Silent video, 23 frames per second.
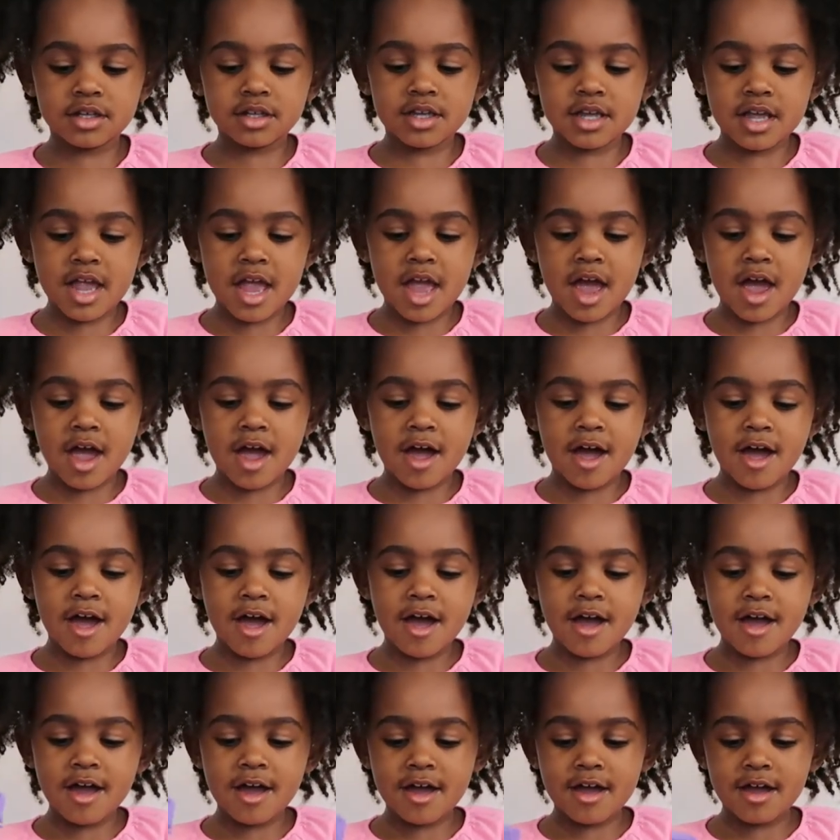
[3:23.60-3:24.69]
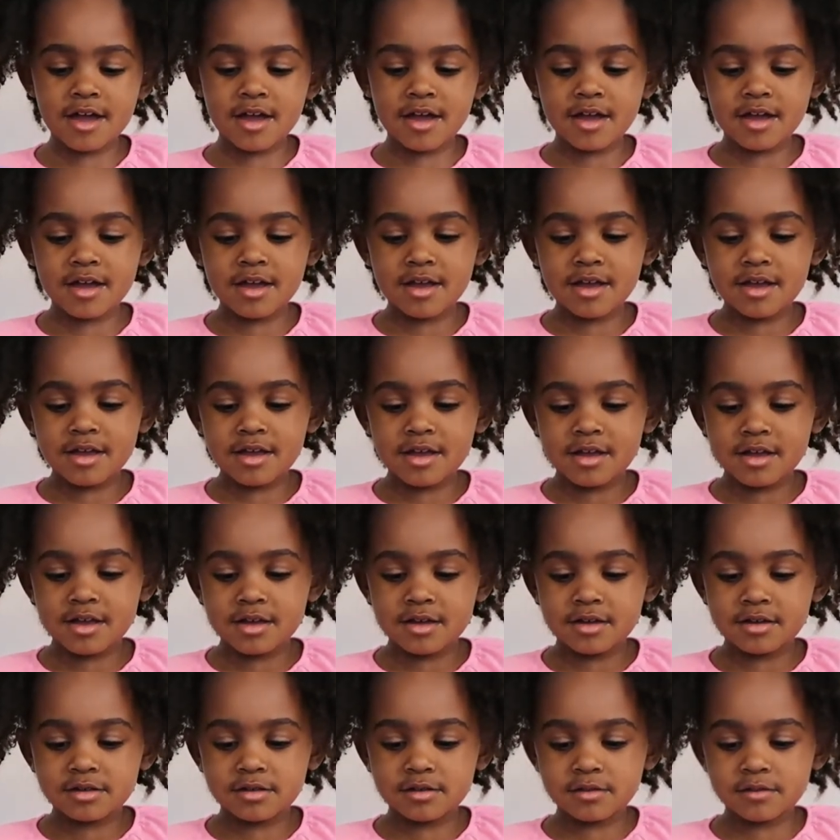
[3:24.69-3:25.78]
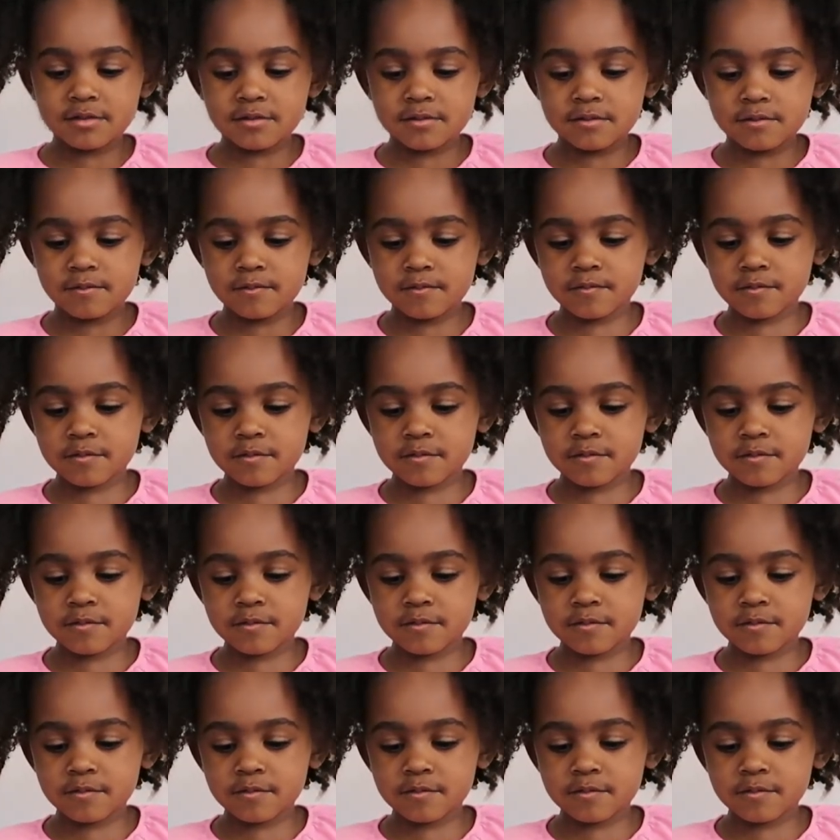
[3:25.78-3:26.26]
Yeah. Yeah. What's the show called?